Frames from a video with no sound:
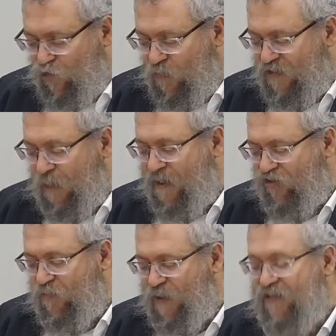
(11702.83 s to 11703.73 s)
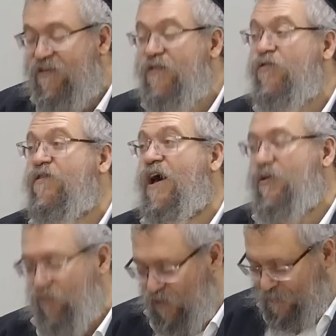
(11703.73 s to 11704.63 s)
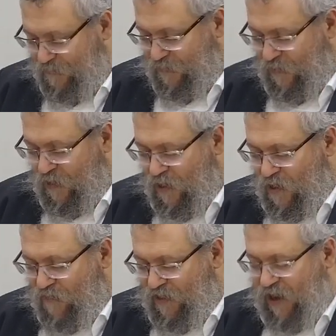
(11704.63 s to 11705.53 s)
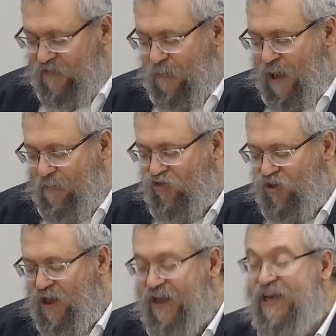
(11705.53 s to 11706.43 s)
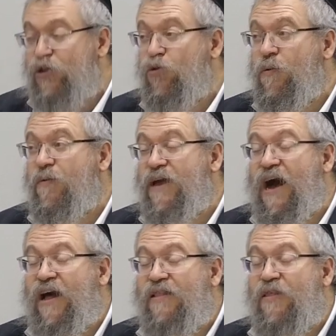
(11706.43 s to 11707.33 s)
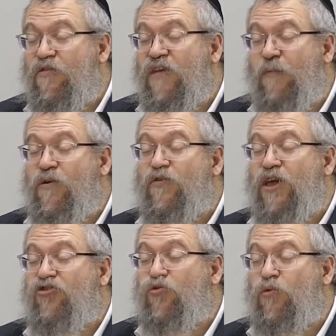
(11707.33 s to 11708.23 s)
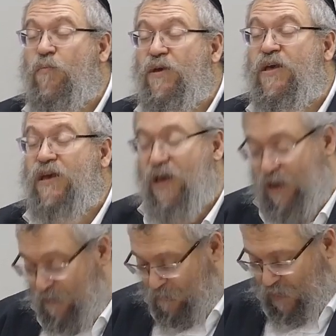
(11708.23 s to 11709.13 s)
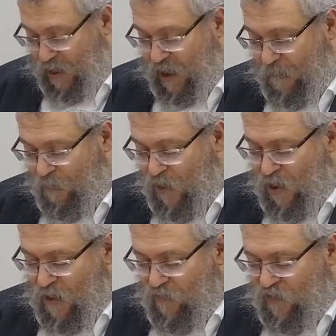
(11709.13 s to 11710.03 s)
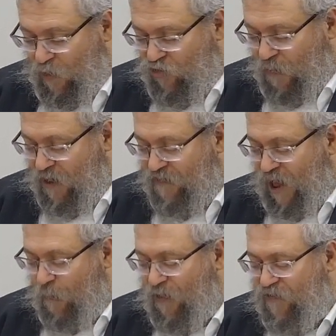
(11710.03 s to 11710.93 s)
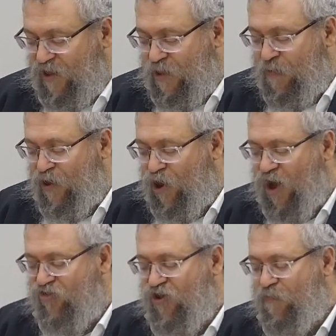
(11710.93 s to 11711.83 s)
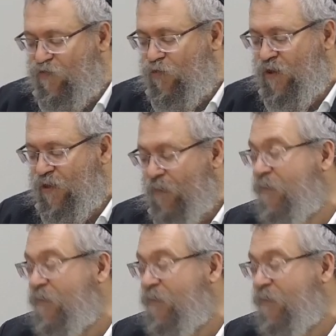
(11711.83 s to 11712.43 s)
It's mamish, yeah. The whole Maimer is just a page and a half. No, 2 pages. 2, meaning one daf, both side of an alpha and a base, and a tiny bit.